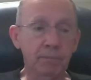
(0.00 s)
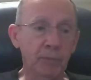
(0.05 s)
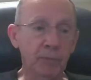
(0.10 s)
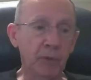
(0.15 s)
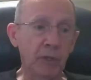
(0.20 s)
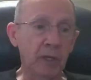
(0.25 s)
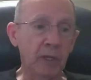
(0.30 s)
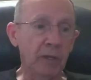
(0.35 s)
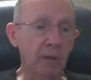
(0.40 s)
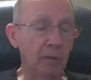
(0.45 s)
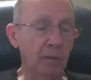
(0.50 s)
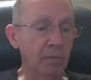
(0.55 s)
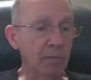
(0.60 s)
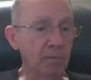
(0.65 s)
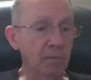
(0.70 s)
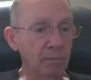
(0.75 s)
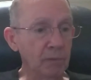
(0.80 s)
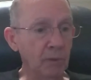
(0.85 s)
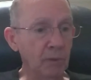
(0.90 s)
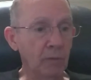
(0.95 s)
thinking,
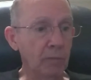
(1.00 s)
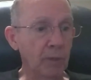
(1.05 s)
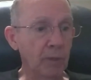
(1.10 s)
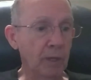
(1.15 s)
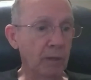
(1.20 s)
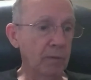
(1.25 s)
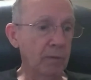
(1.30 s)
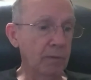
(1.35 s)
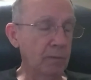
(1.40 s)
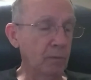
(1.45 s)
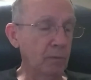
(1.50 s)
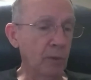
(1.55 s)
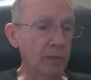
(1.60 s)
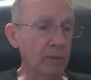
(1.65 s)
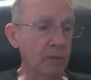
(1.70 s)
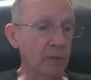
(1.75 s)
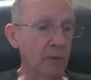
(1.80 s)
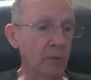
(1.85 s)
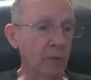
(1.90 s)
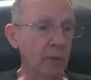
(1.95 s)
about
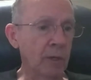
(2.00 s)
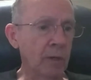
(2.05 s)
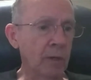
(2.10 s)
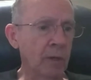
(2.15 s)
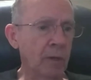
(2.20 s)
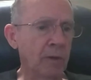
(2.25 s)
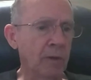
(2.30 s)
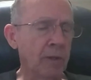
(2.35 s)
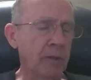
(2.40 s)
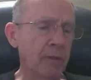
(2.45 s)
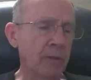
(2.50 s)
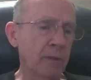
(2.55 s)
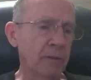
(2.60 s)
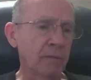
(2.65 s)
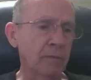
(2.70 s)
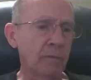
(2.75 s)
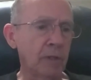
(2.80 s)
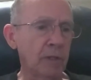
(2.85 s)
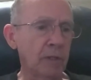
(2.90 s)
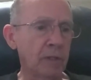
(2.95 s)
what's going on, and this
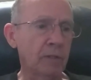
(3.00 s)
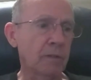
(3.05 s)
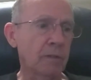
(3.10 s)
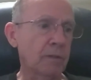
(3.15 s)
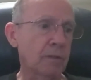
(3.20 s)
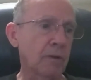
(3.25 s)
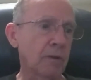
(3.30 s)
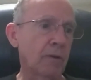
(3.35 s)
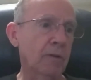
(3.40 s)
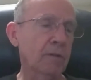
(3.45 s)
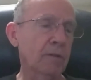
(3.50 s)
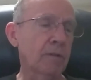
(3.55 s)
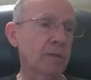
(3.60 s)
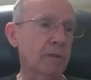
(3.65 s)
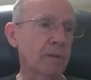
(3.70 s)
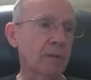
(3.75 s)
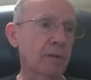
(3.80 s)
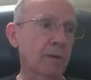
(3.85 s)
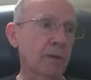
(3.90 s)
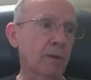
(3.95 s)
vision starts to
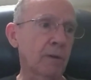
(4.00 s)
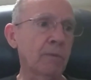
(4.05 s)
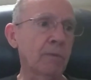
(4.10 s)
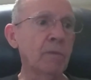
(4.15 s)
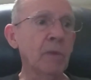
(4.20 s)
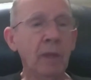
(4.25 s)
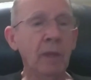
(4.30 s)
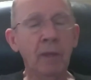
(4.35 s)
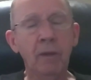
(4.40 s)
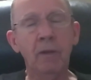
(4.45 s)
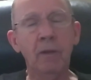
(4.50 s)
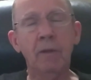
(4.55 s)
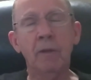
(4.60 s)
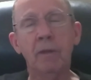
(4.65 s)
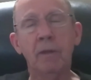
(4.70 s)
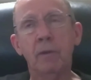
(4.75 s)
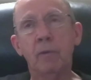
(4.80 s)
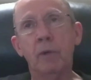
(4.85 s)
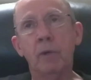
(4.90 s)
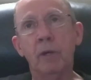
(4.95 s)
occur
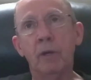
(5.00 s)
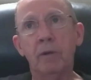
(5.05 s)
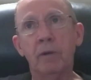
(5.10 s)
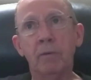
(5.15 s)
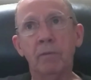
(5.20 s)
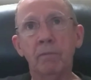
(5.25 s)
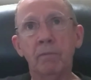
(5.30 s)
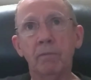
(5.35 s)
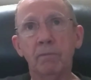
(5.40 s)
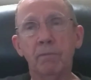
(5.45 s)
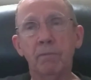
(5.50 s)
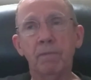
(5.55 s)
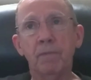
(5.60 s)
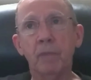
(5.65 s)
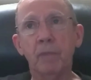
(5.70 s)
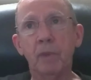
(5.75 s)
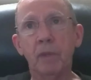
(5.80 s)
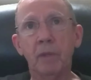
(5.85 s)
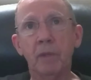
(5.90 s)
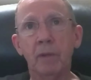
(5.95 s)
where
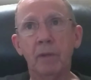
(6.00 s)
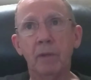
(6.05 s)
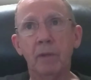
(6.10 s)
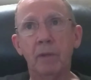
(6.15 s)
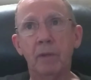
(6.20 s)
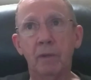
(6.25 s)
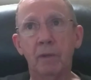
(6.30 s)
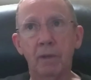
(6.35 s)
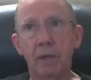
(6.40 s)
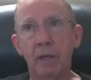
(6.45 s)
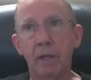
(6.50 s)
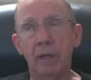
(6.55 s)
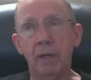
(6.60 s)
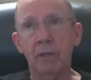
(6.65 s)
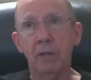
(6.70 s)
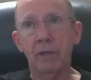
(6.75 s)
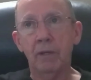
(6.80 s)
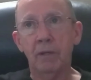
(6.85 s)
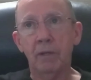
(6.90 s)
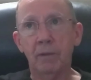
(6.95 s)

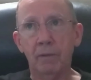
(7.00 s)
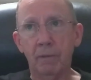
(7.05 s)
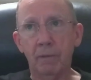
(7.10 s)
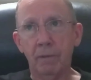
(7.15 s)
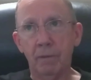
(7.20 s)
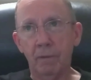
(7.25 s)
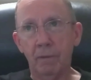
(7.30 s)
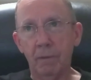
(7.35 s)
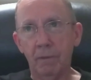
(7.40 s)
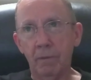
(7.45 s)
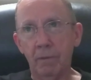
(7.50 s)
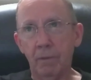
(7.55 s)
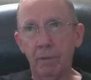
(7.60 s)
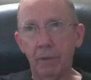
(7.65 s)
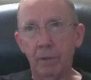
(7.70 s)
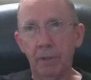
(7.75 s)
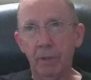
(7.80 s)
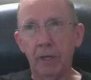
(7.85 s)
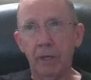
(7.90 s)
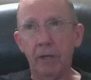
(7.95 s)

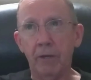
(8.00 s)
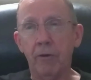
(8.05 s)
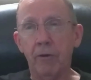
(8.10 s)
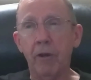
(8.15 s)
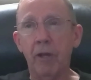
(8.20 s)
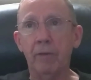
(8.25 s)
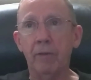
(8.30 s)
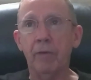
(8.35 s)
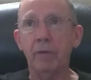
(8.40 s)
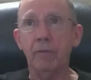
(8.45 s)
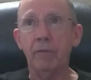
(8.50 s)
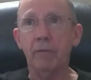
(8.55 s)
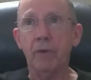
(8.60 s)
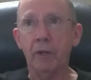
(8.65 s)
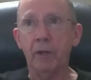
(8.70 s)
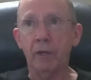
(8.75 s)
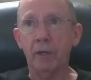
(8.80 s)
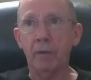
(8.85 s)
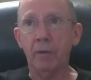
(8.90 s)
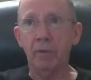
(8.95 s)
an aircraft in
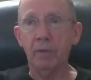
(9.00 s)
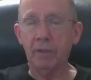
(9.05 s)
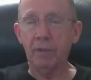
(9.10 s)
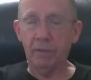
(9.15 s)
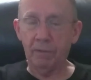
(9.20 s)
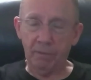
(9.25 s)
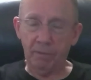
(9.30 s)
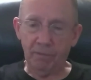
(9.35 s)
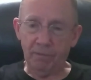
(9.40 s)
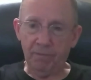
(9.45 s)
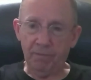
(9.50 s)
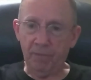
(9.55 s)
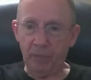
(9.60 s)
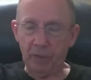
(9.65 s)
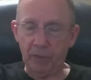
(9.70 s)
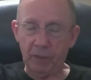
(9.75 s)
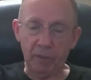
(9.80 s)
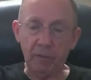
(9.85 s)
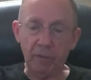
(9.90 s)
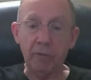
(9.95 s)
front of us,
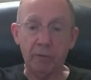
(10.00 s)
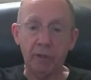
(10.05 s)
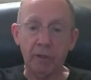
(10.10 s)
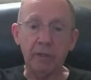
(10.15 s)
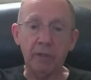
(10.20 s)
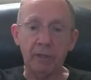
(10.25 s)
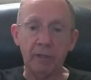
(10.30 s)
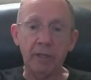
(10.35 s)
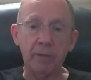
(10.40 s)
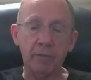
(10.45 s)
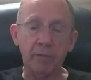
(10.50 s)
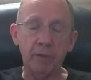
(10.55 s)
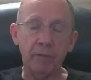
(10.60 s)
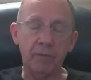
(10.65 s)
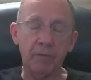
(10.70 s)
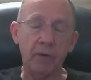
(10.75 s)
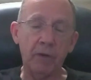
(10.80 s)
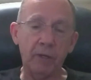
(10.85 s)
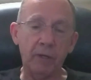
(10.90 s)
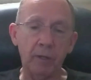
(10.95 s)
or had left in front